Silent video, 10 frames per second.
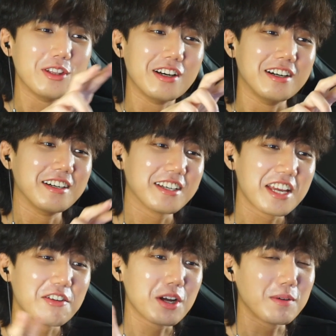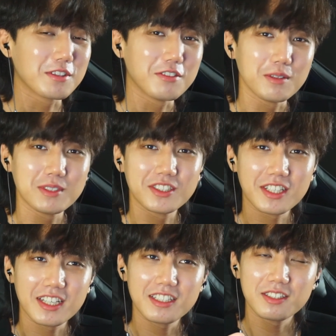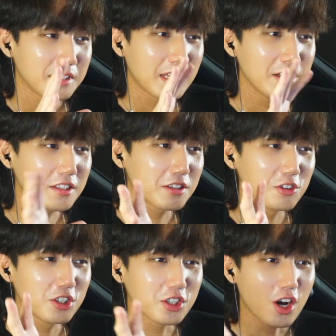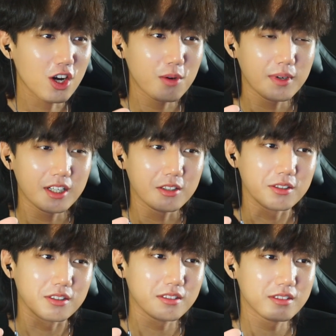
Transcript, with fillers: uh, hearing out the Philippines again. They didn't really talk about